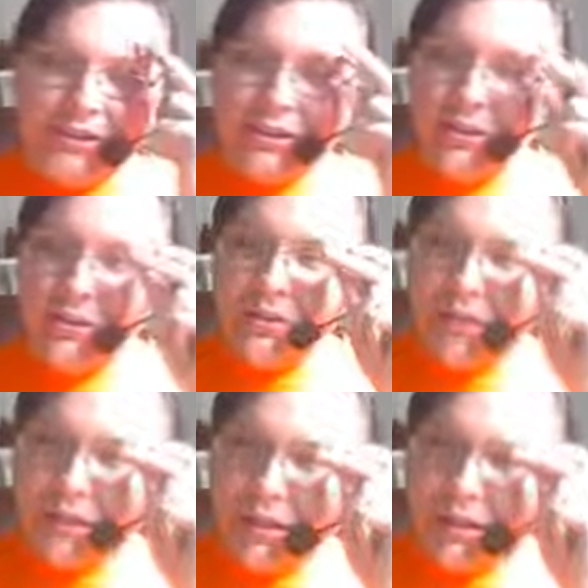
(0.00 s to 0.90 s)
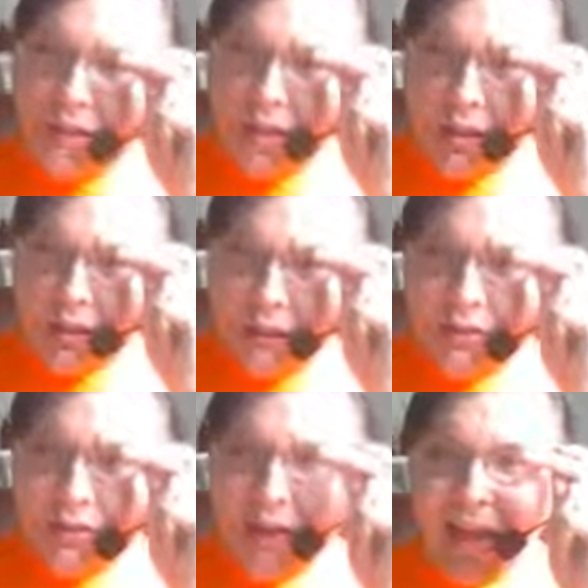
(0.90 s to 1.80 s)
So the
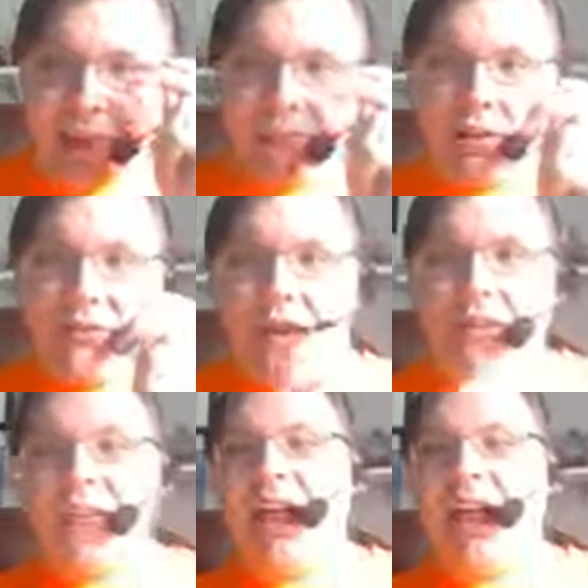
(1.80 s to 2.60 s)
killing happened around